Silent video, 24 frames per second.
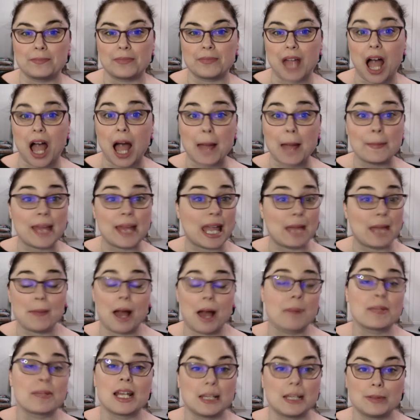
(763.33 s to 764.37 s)

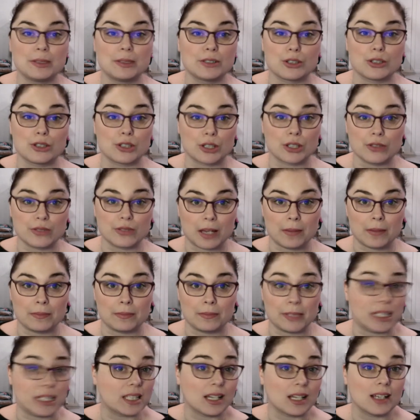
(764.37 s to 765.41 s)
not able to serve them
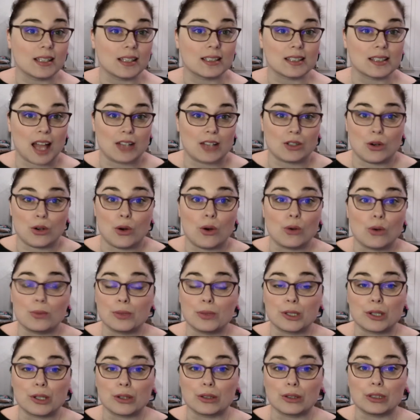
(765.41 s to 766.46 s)
because I don't open
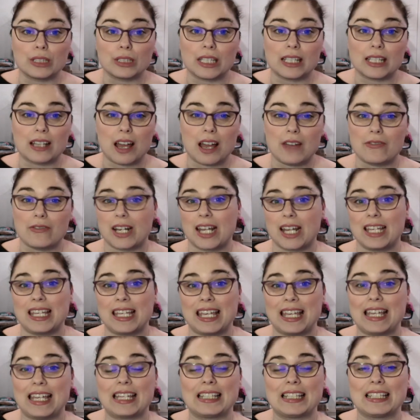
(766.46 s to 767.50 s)
early enough and I
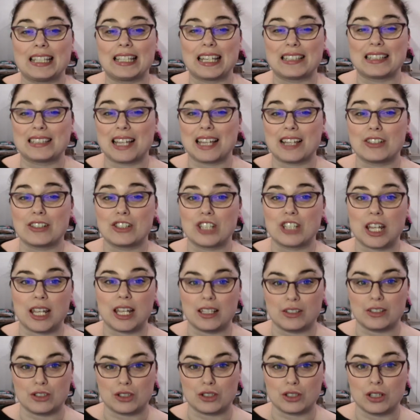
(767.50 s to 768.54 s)
can't get that
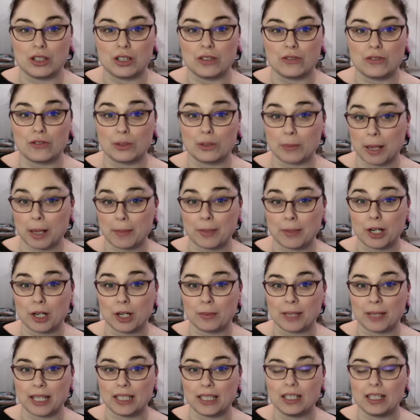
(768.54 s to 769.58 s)
changed for my permit.